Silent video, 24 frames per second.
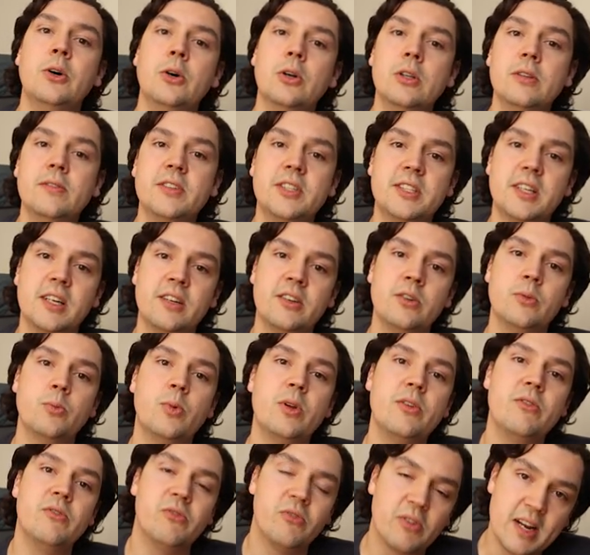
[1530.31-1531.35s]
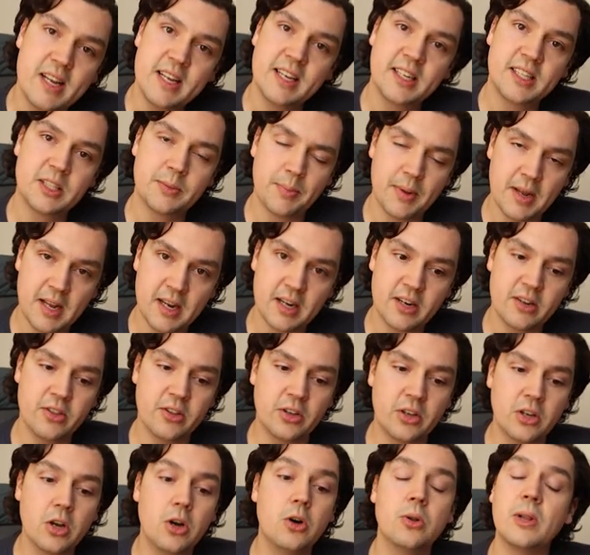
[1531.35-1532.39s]
All of a sudden, we re-expand
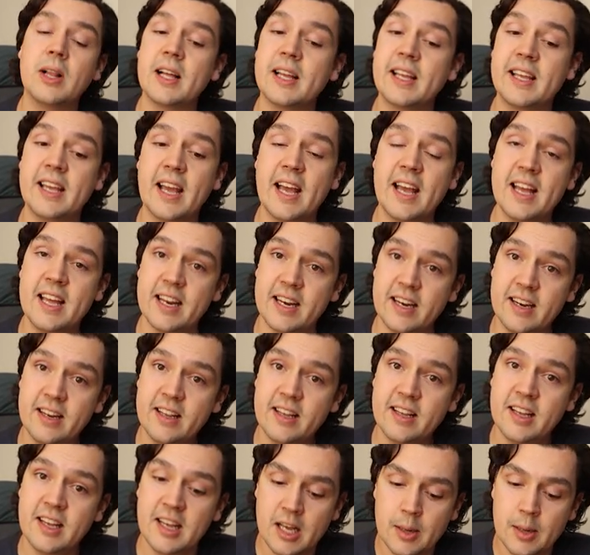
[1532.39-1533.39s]
the goal again,